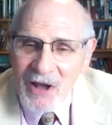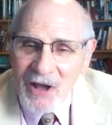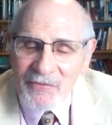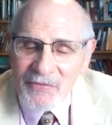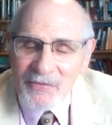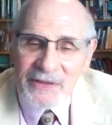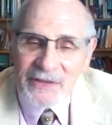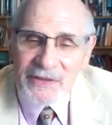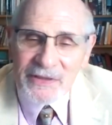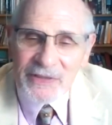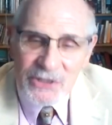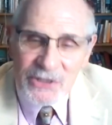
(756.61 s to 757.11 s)

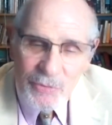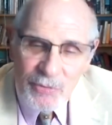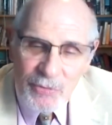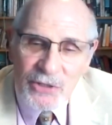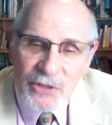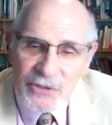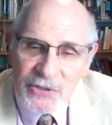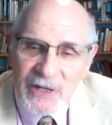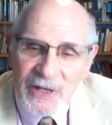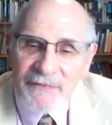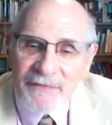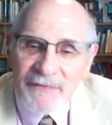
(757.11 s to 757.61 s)
of the
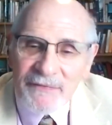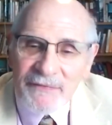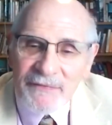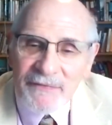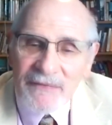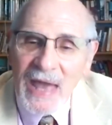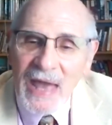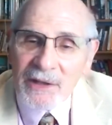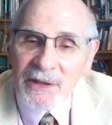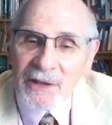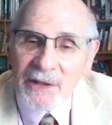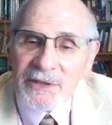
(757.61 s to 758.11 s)
situation in
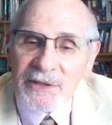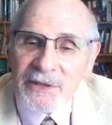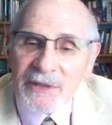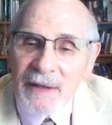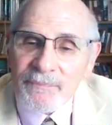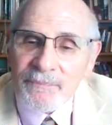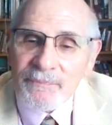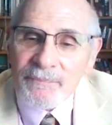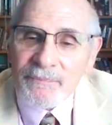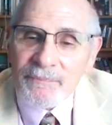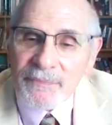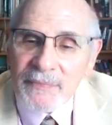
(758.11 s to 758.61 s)

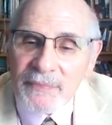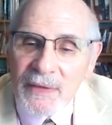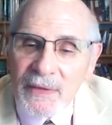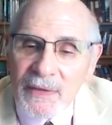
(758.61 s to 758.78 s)
Afghanistan,